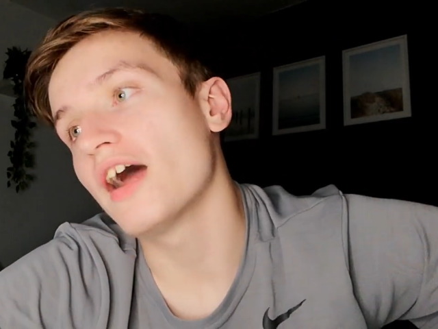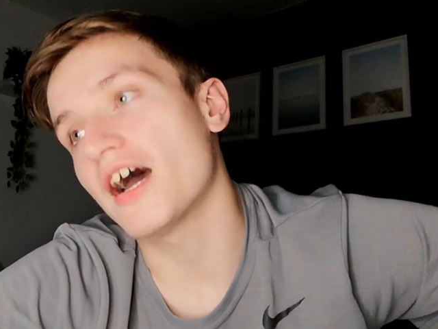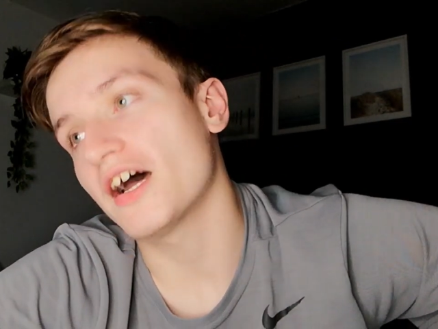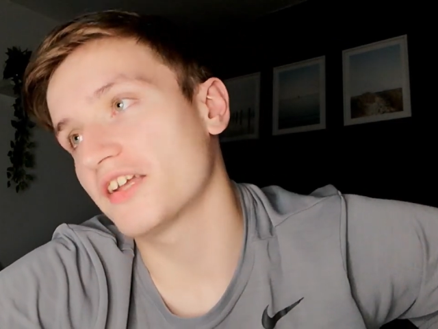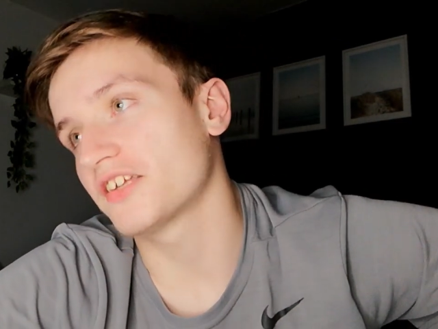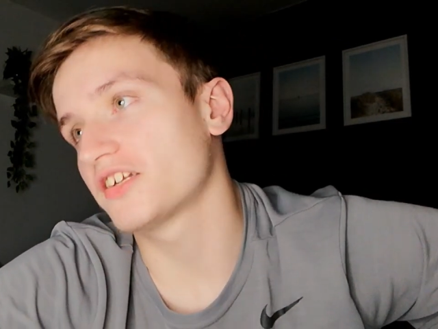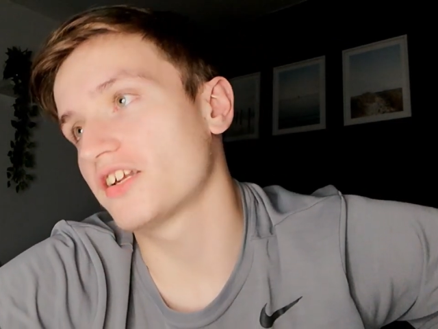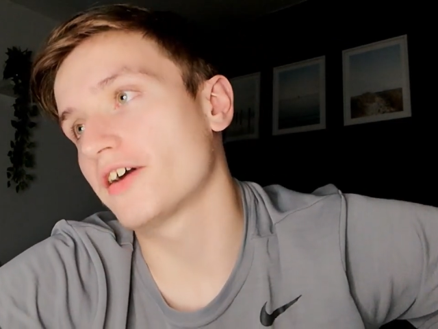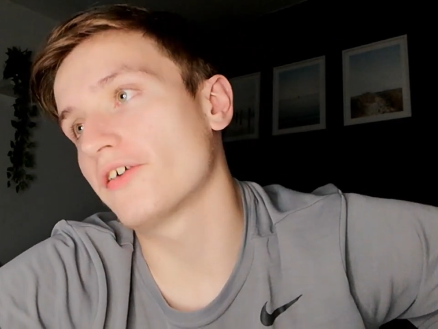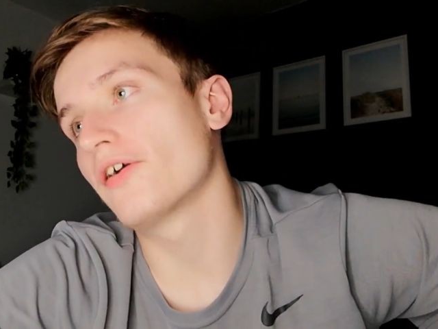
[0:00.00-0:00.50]

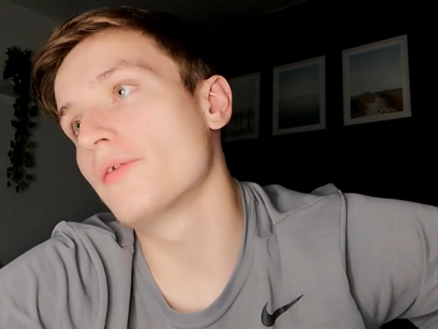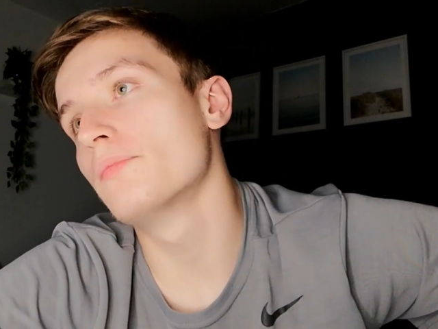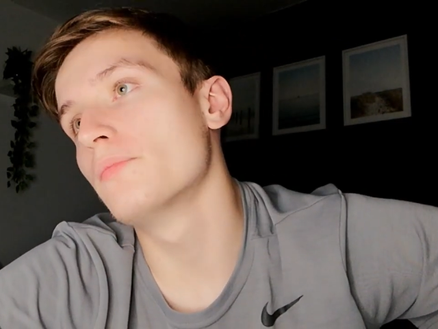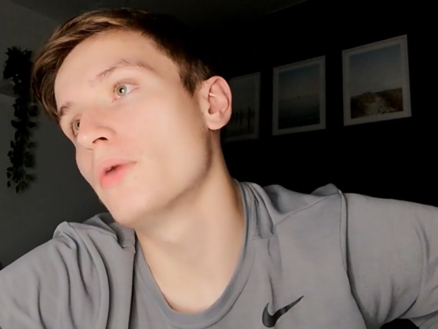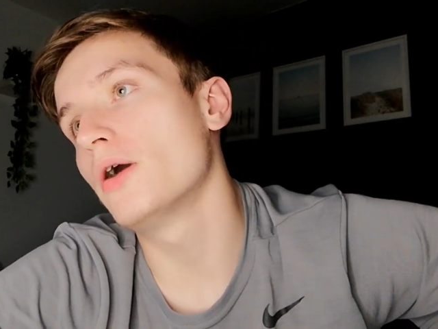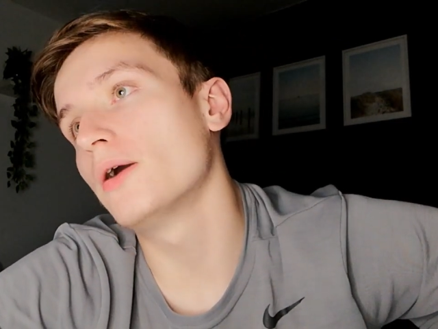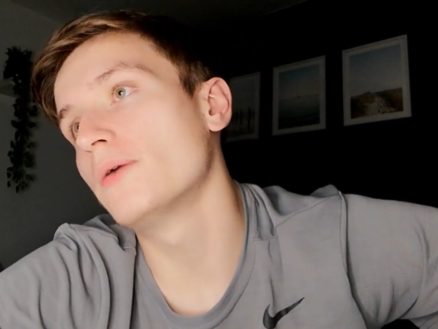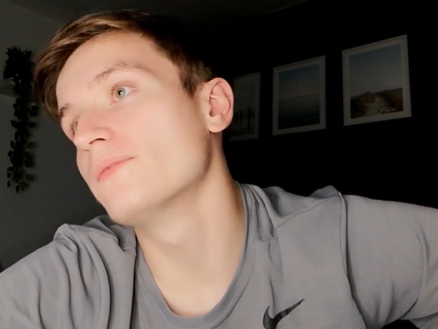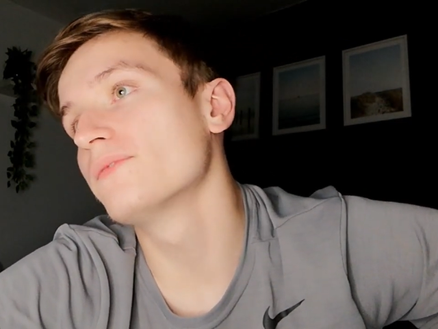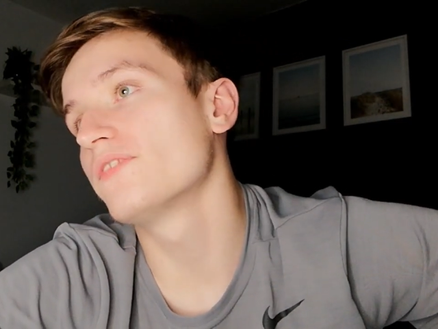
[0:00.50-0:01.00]
I don't know, a
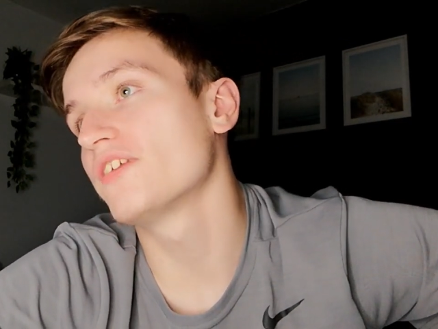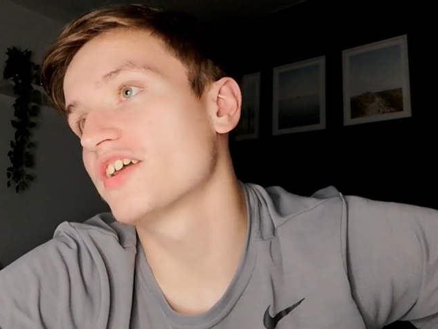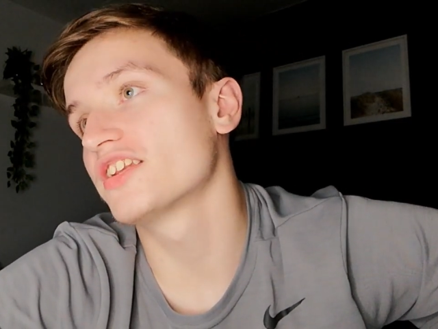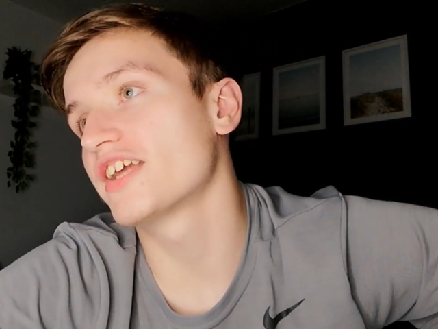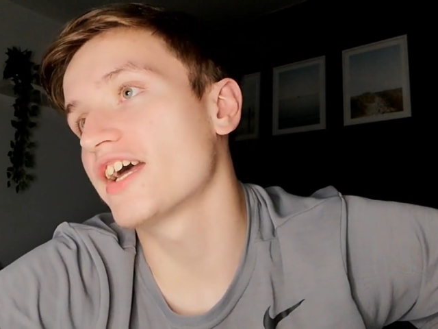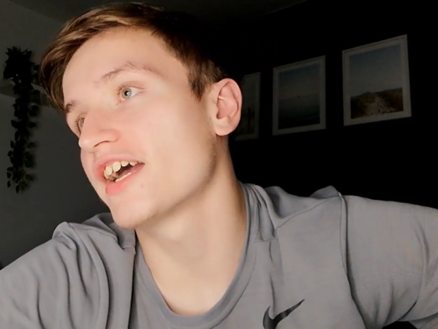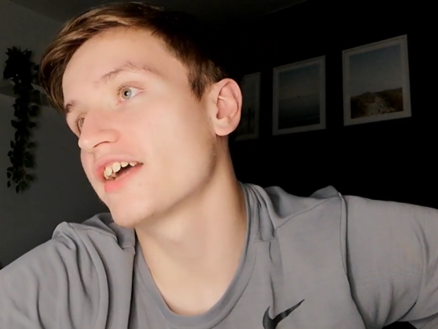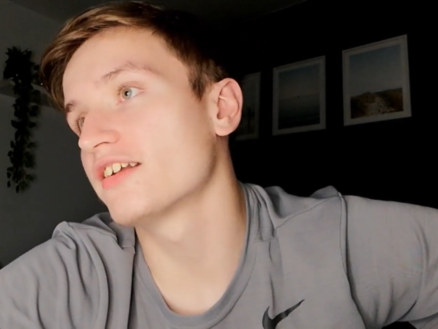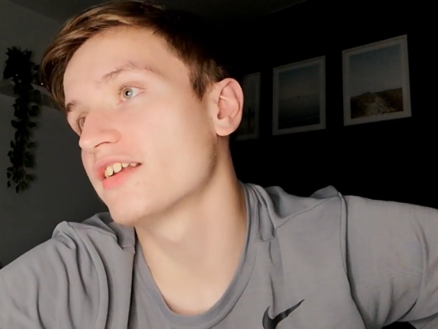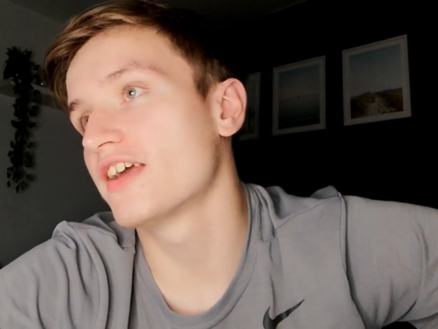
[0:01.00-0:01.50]
month, and
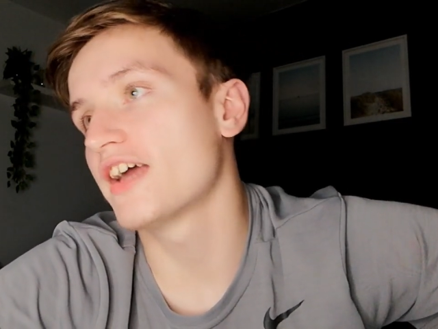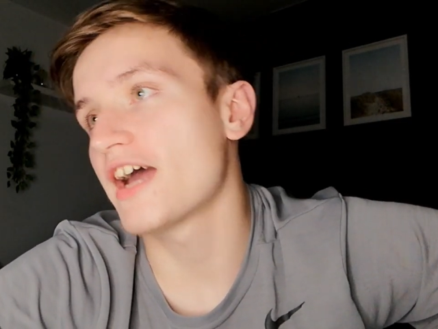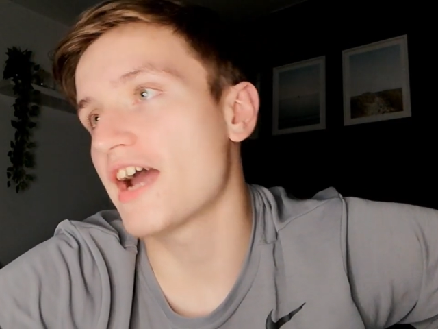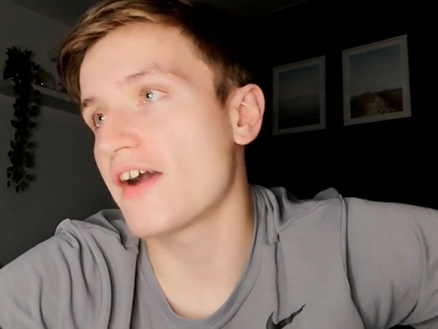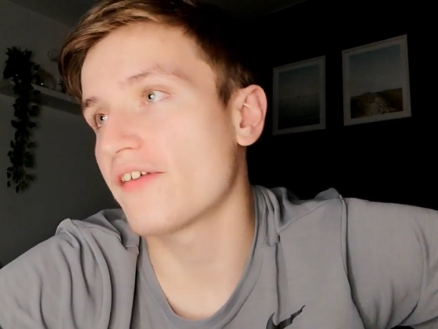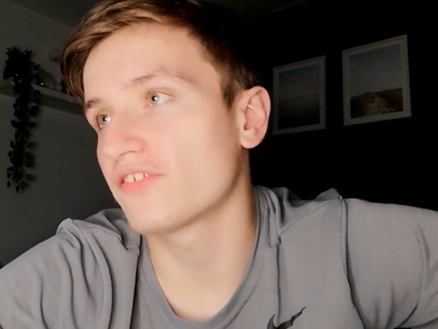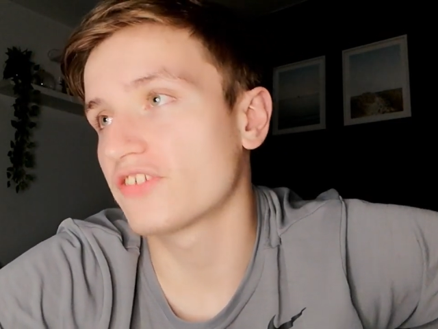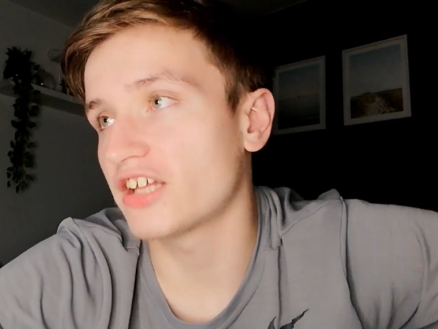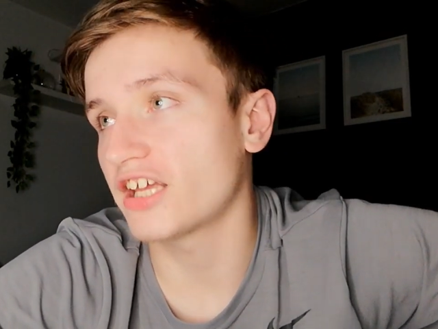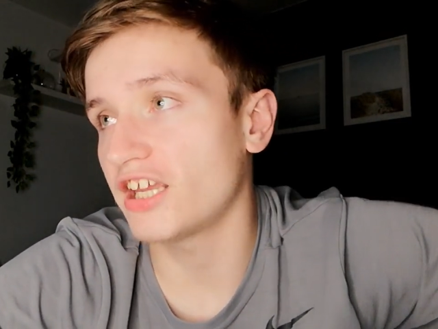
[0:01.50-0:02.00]
then
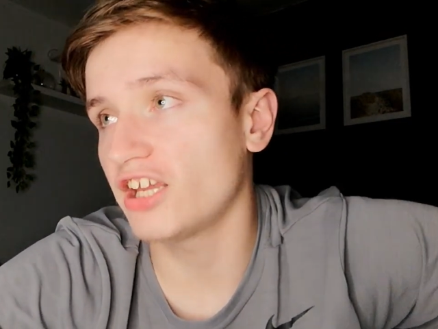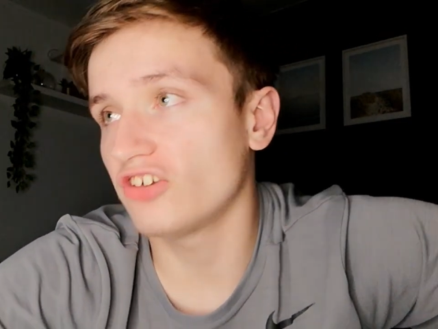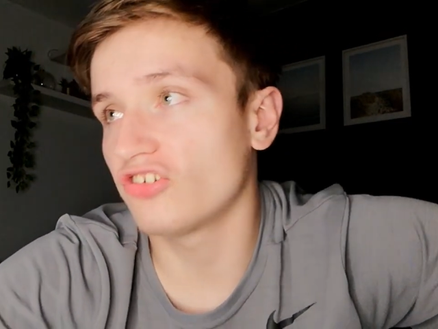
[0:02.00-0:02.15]
after that like,